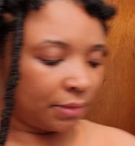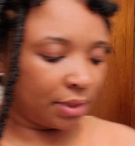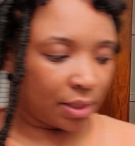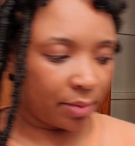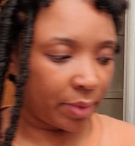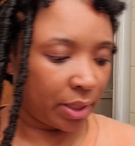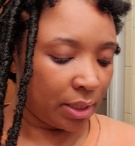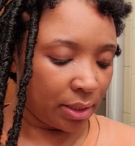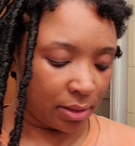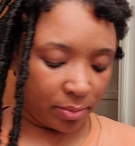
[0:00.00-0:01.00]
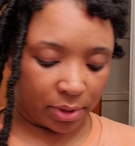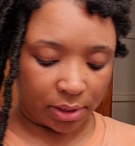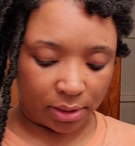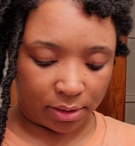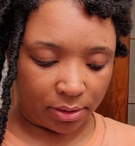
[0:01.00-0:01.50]
think I'm gonna add some
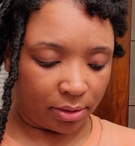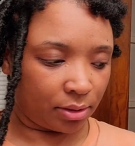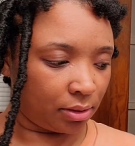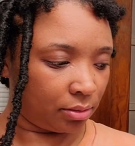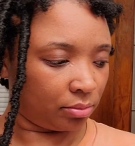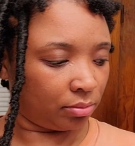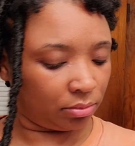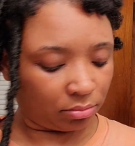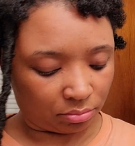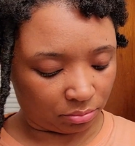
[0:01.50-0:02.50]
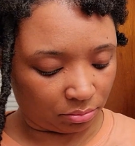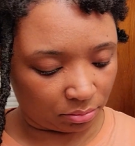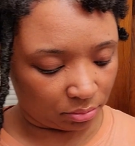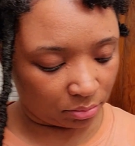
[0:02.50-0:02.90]
color to this one.